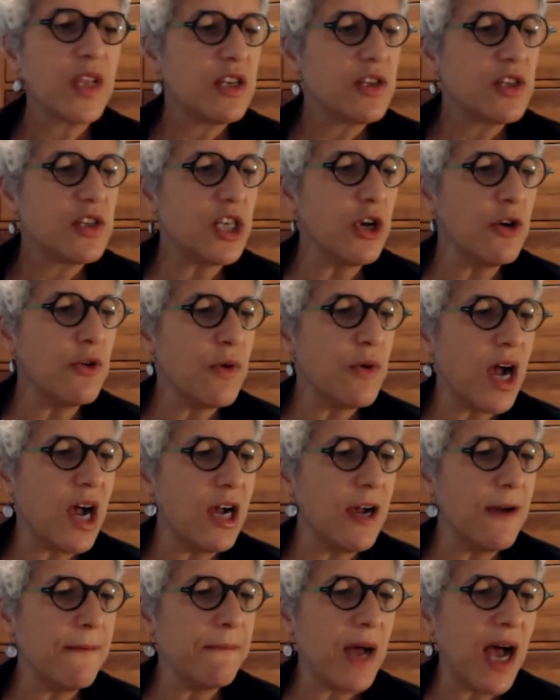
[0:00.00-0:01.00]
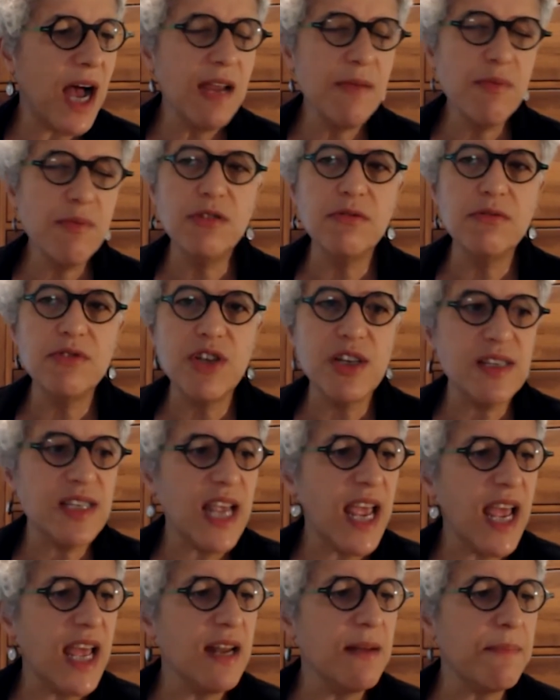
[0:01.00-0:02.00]
So um, I will
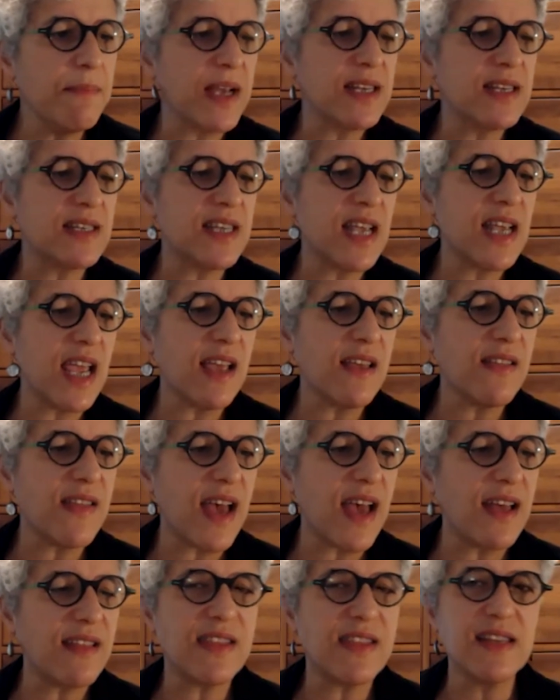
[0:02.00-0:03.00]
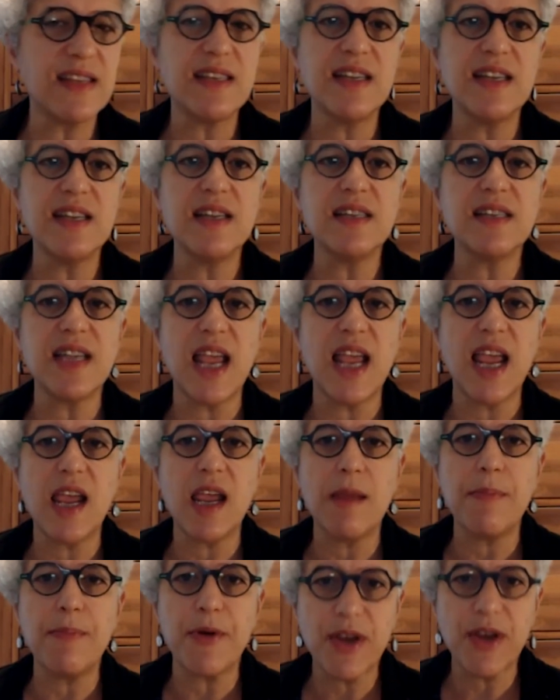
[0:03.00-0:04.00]
just end by saying that this is
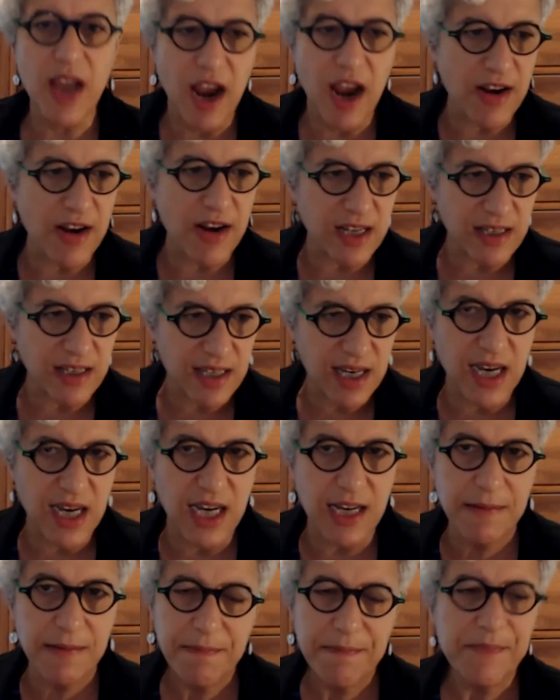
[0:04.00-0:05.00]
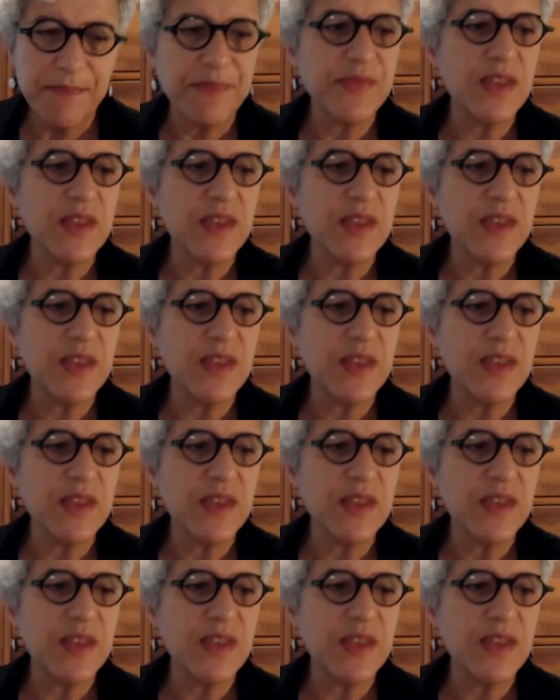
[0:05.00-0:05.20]
a precarious time